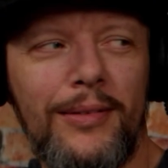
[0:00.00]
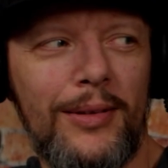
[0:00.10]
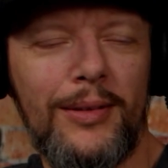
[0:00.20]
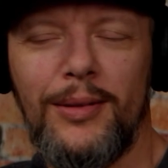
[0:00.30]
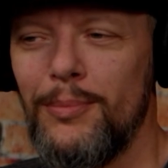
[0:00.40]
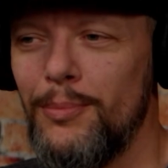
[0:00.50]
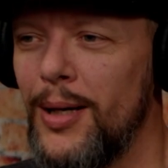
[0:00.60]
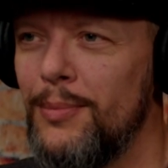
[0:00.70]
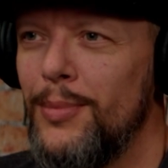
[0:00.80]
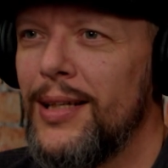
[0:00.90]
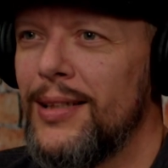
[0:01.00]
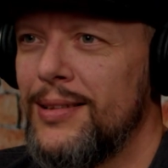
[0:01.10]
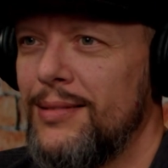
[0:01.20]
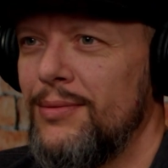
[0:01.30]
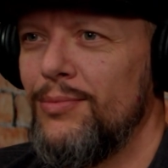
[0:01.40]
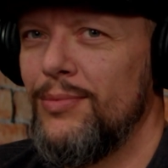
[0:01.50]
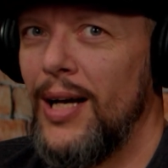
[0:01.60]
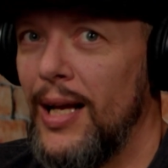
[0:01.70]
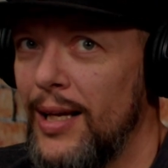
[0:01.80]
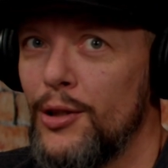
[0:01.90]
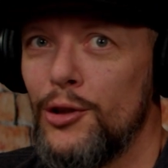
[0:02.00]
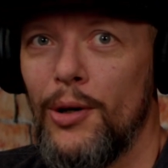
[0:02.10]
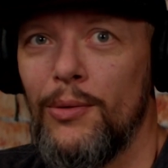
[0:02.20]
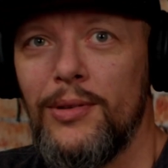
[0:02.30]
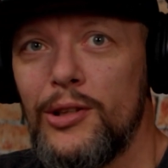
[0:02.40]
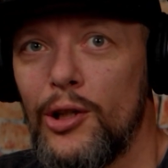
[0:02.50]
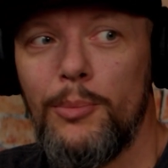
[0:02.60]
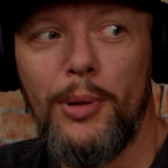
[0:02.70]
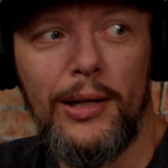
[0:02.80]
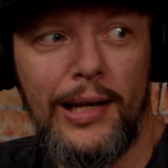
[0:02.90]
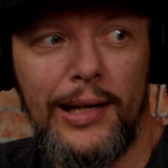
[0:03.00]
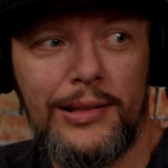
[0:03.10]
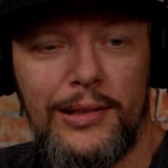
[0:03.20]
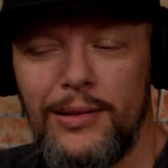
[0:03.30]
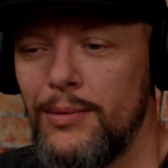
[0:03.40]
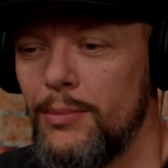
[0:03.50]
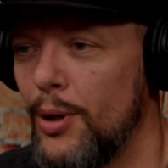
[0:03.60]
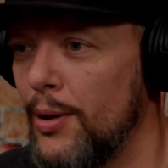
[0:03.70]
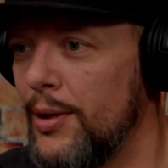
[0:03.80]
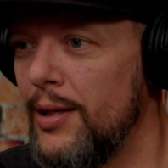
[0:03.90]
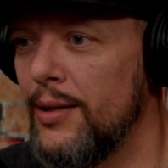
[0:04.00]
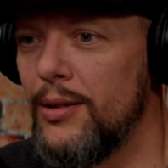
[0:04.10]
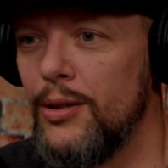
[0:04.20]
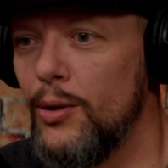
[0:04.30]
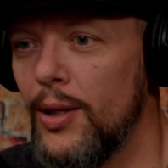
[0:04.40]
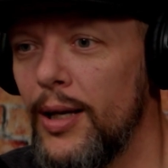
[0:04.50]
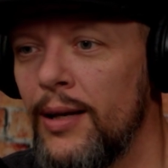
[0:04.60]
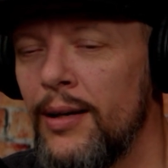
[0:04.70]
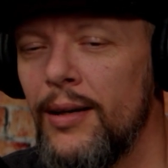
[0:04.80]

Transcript: Yeah. But because I like the show. It's a good podcast. Brody and Yuli.